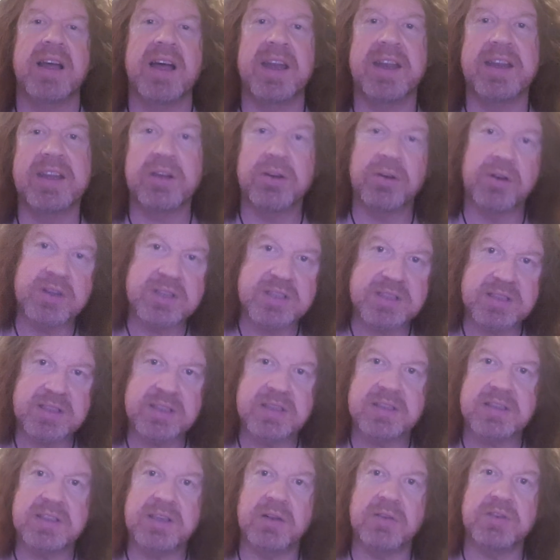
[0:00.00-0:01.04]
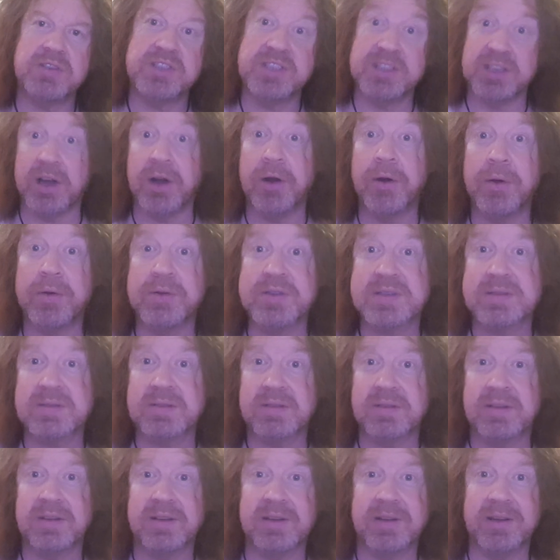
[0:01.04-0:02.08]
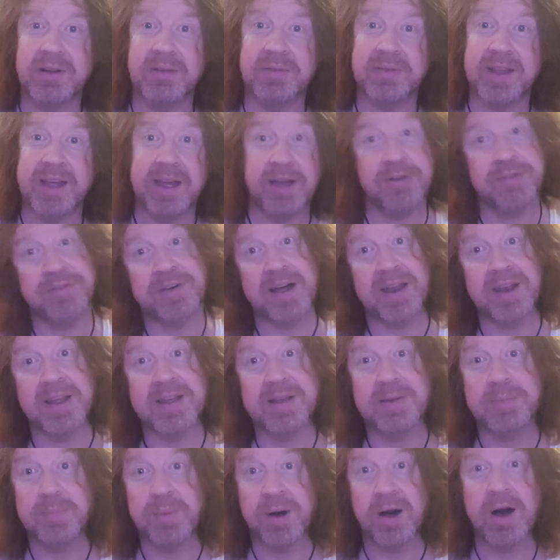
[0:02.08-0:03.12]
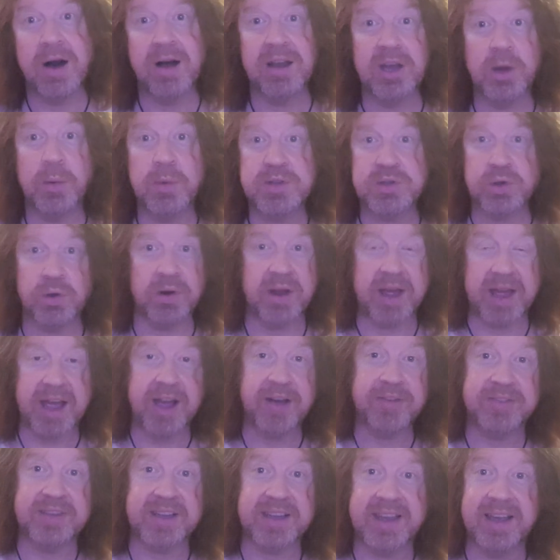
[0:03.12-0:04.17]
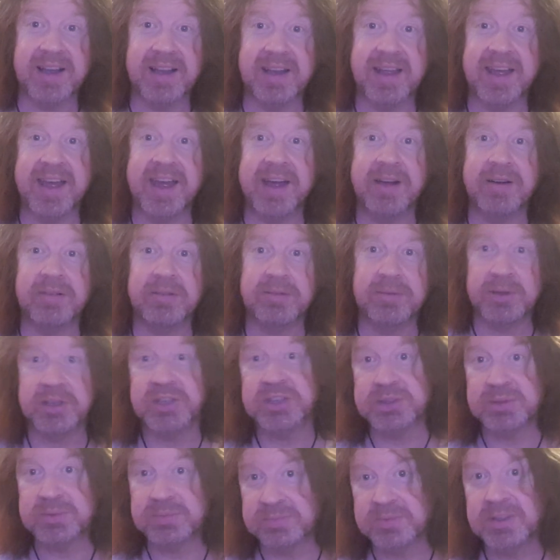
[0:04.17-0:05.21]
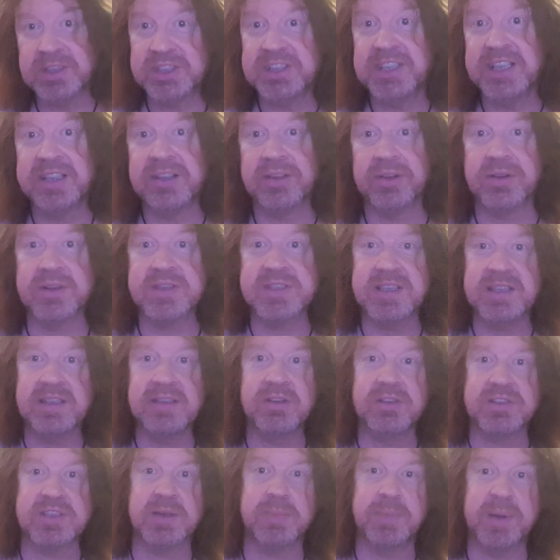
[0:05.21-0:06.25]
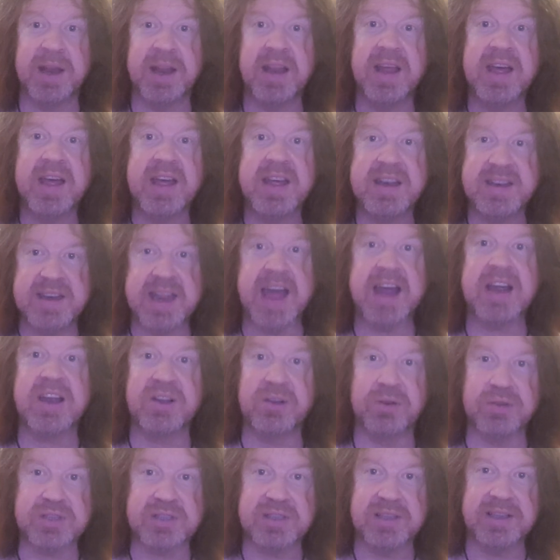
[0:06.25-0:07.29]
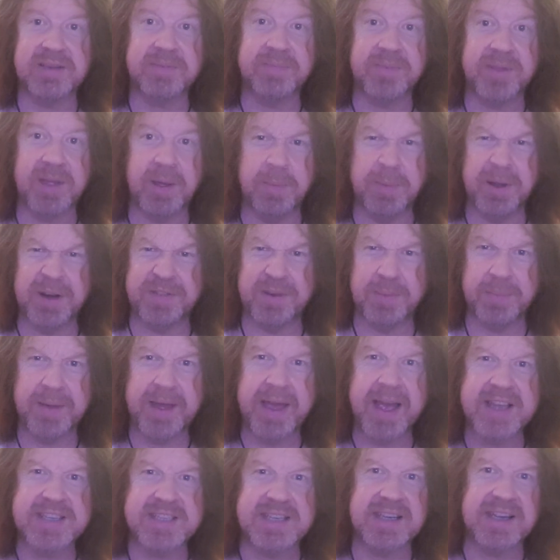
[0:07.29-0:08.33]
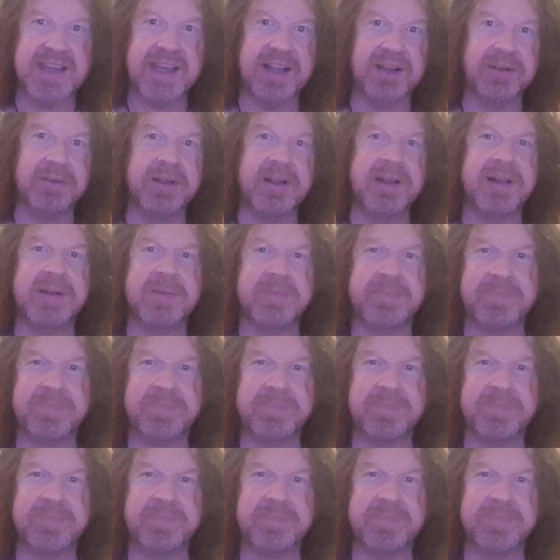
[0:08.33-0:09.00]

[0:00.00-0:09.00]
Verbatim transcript: And of course, you know, she knows their fella, Marlowe is going to have to kill her, which, which he does. He does a bit of neck guzzling, a bit of a mercy kill.